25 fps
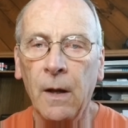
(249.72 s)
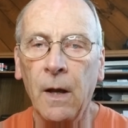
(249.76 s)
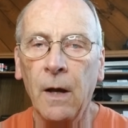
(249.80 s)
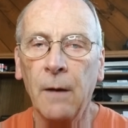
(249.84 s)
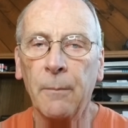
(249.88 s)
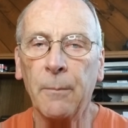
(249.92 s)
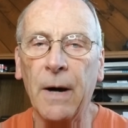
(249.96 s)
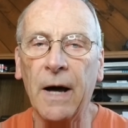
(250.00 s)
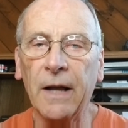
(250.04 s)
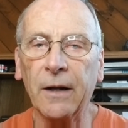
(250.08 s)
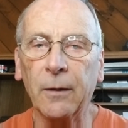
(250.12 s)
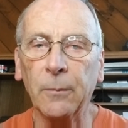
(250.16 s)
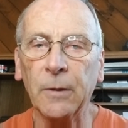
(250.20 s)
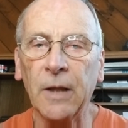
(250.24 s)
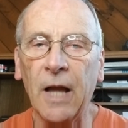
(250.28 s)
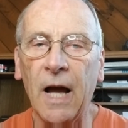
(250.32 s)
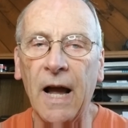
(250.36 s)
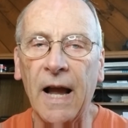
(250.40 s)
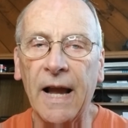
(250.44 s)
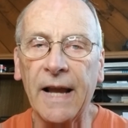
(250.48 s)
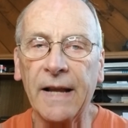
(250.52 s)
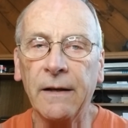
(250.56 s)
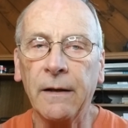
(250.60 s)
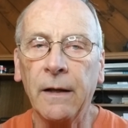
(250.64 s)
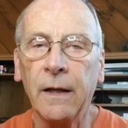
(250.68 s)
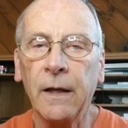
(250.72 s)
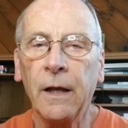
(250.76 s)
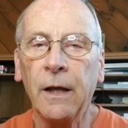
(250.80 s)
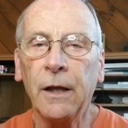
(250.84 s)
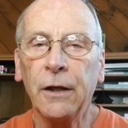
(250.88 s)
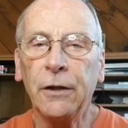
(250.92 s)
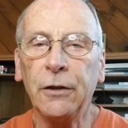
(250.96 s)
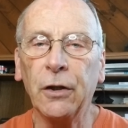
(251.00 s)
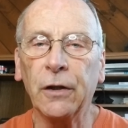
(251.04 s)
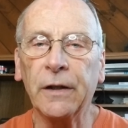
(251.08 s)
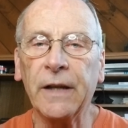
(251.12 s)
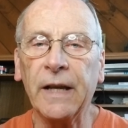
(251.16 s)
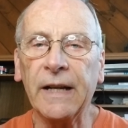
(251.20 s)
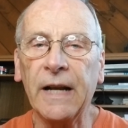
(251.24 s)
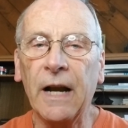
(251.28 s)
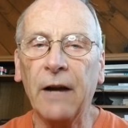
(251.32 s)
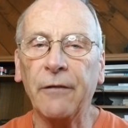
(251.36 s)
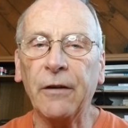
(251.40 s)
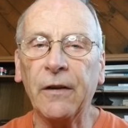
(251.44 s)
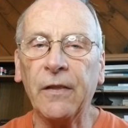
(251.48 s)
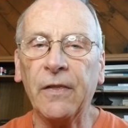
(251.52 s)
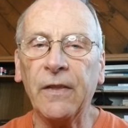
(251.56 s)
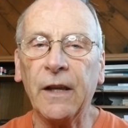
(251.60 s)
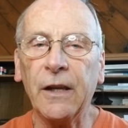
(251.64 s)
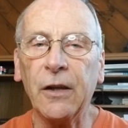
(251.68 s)
Bottom line, you'll get
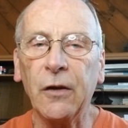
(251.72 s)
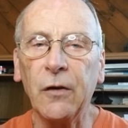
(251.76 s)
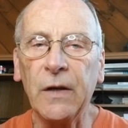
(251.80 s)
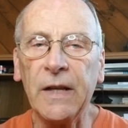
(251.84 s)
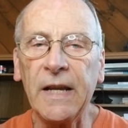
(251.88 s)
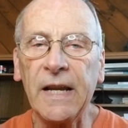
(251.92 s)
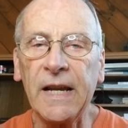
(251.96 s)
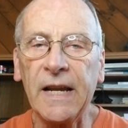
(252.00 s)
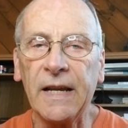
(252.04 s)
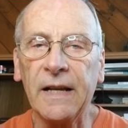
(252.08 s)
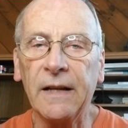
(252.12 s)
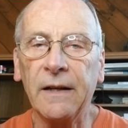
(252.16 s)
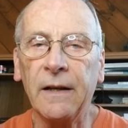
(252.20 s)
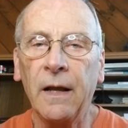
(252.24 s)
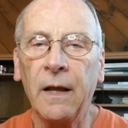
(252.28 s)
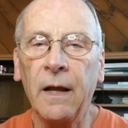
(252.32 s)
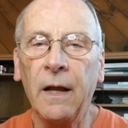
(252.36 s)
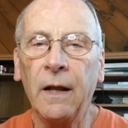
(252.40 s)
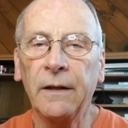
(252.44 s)
everything you need